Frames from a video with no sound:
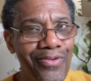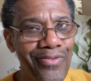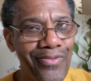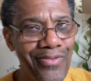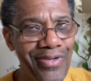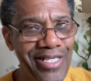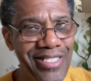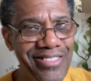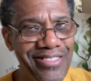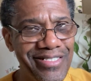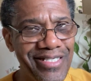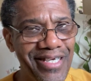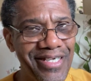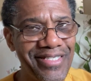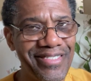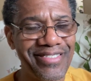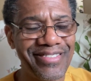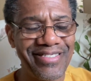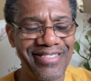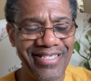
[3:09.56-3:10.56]
We shall
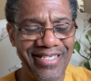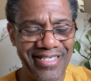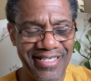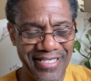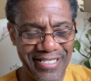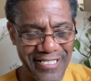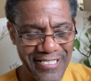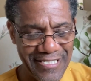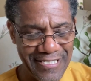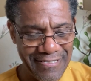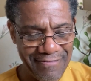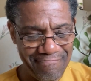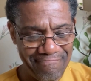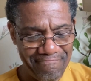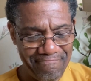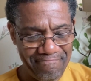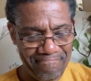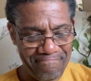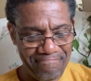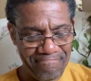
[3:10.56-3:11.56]
see.
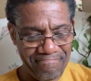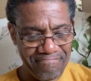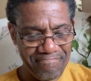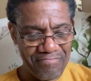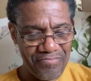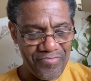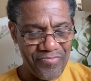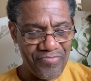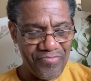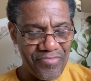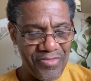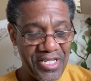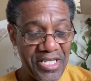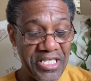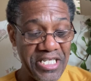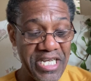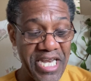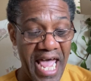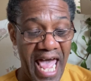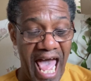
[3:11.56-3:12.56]

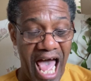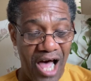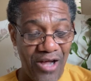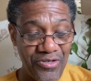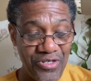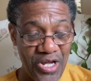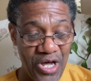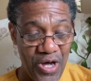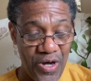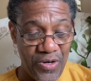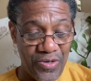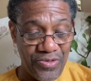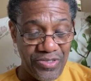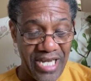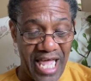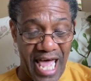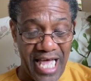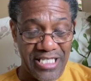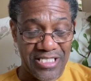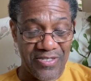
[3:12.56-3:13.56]
Now known
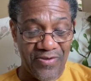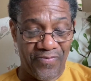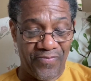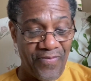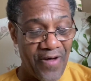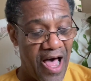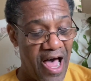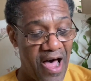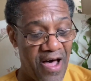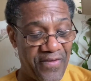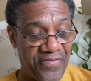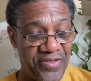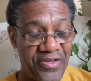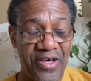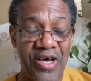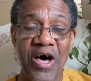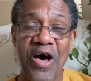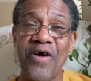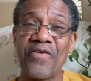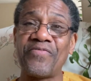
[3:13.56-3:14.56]
as the father
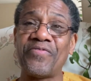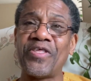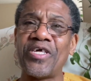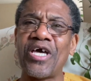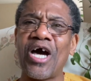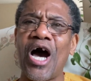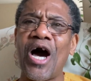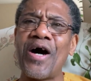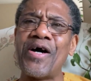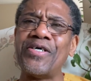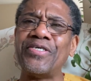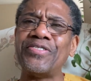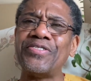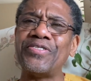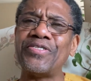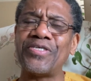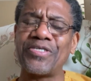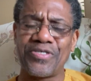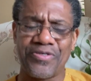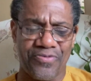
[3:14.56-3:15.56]
of the
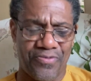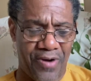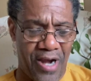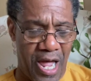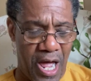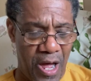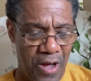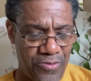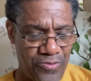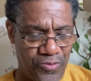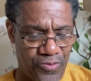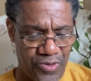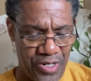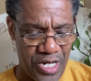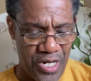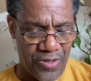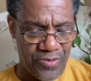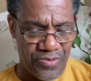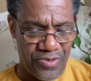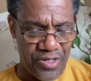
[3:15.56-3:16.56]
Underground
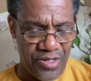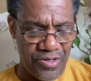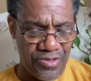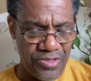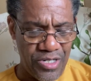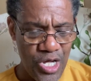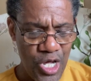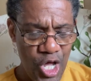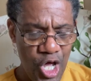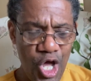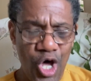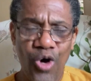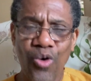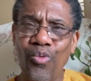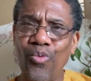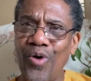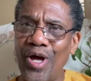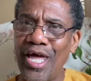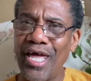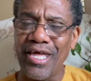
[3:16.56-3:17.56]
Railroad,
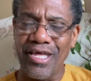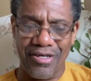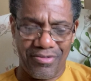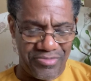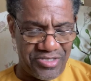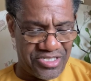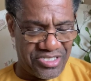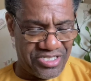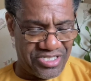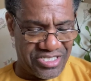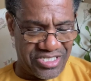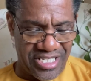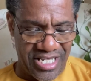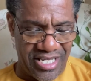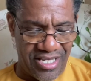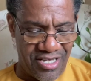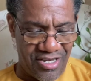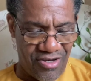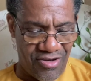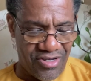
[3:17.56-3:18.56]
William
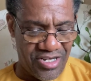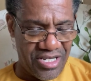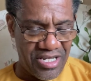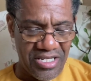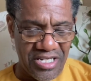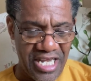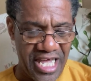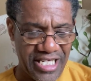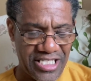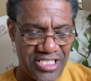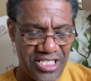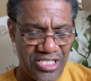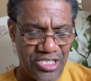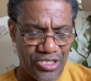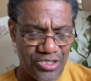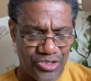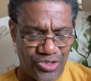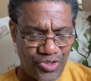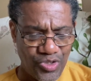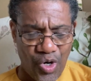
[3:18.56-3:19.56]
Steele collected
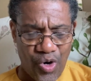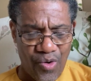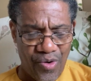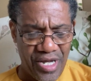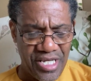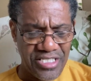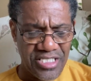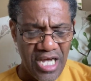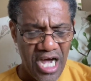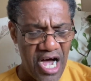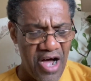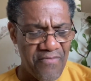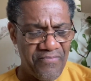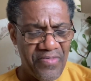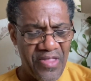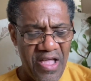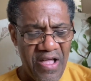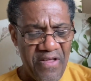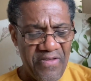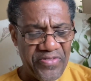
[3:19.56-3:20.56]
the stories
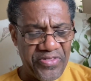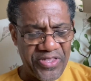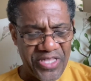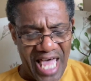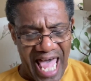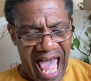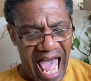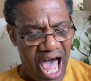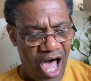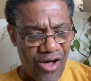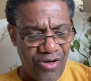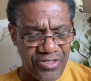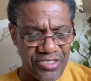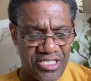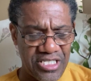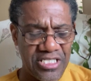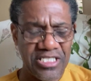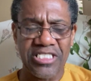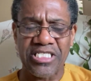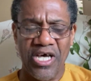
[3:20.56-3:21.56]
of
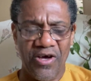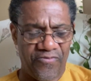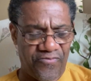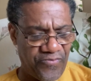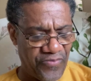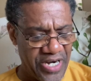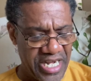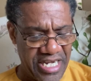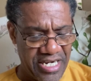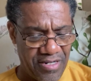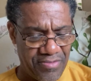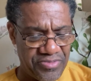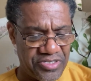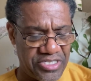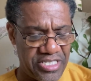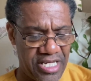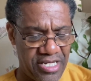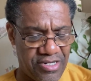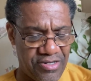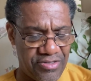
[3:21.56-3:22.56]
thousands of freedom
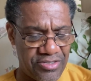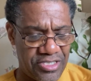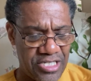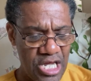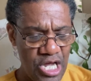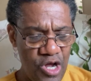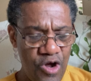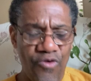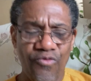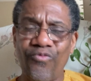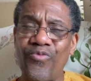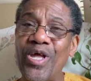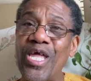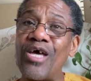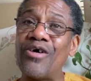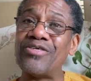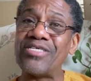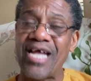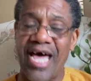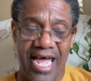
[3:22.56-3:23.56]
seekers,
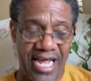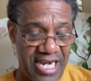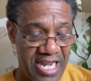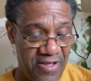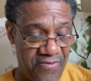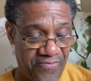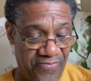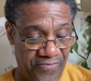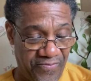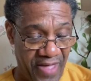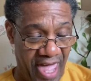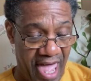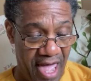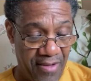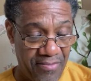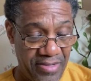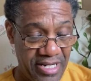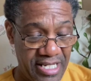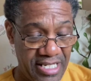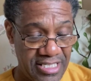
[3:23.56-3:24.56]
reuniting
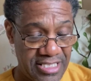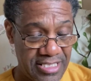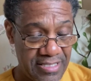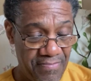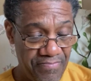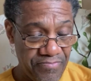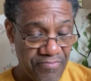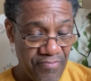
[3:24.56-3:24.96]
families